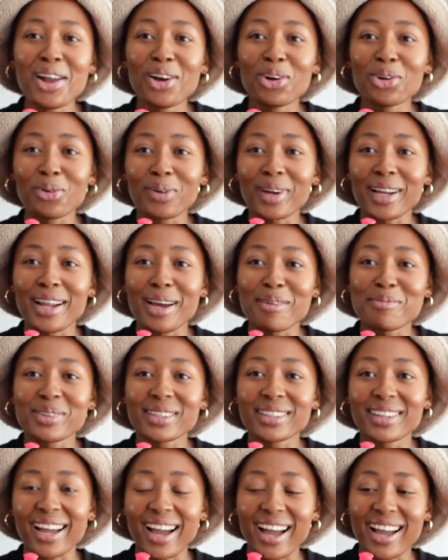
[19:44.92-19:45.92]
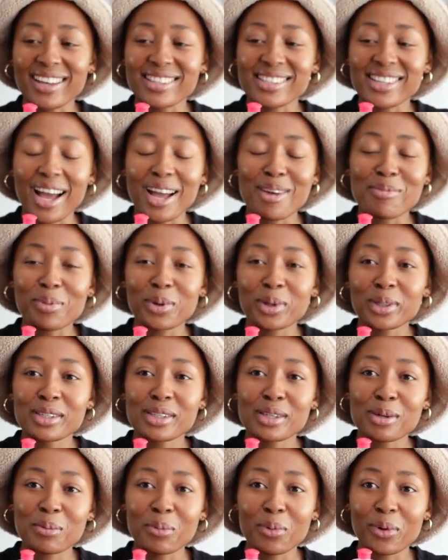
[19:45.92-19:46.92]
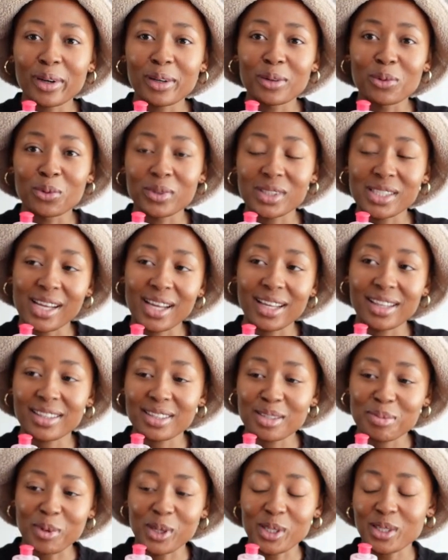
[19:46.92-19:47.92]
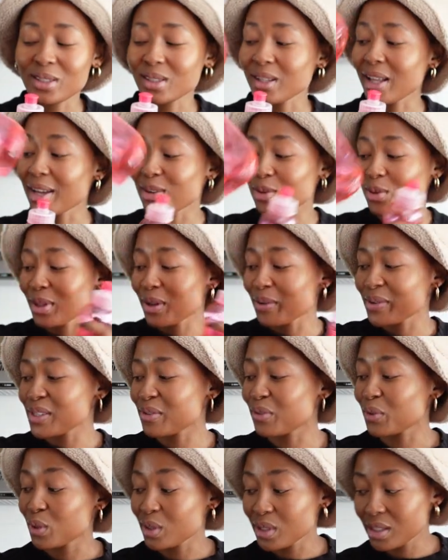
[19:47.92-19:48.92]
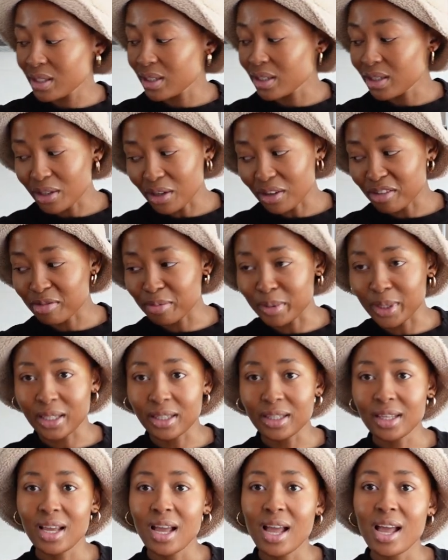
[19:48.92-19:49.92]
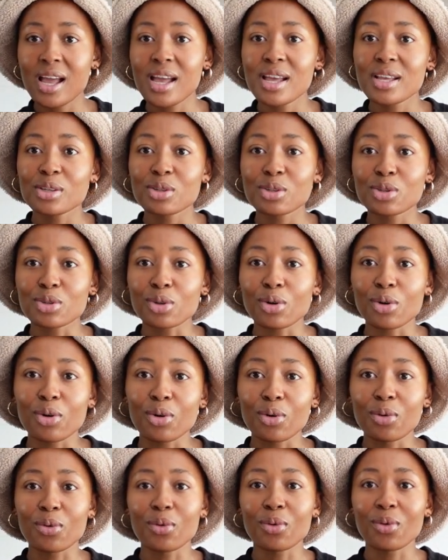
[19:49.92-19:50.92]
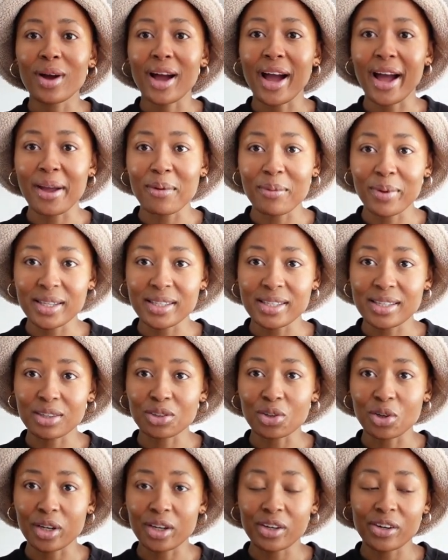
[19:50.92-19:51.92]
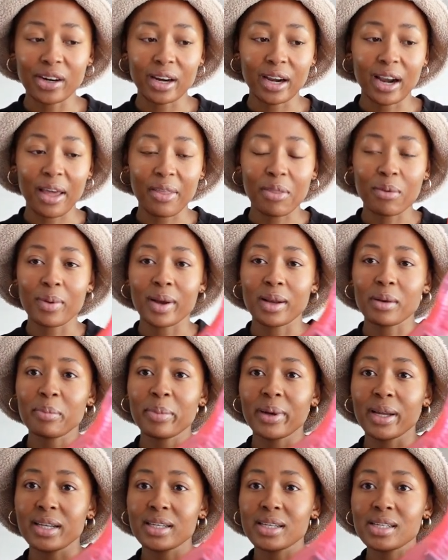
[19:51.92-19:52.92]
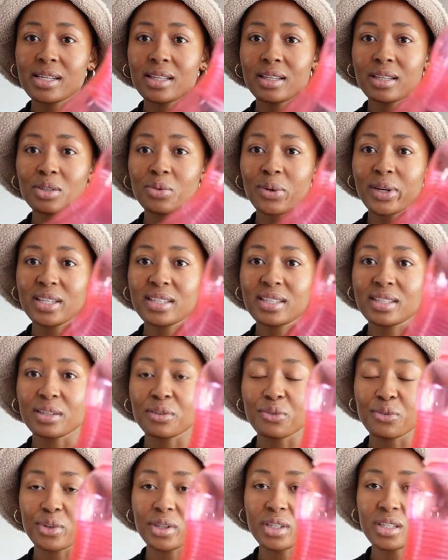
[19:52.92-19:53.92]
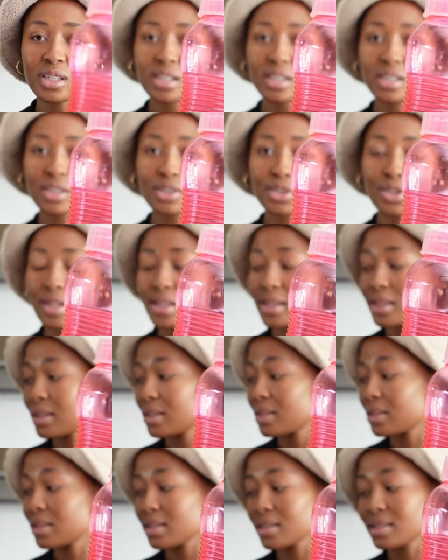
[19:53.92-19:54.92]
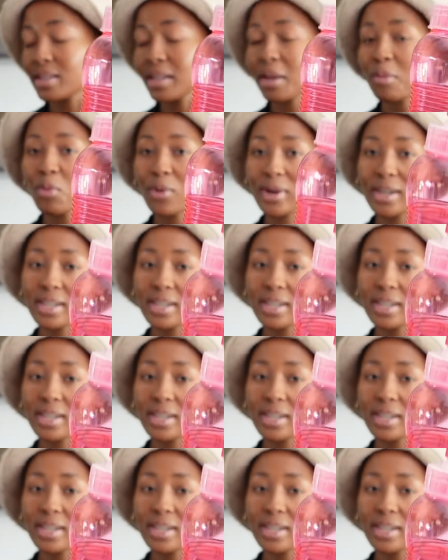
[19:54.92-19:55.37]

Look what happened, guys. I put boiling water in this bottle. I know that was very silly of me. So I went and got her another one, but this one is different. It's not the same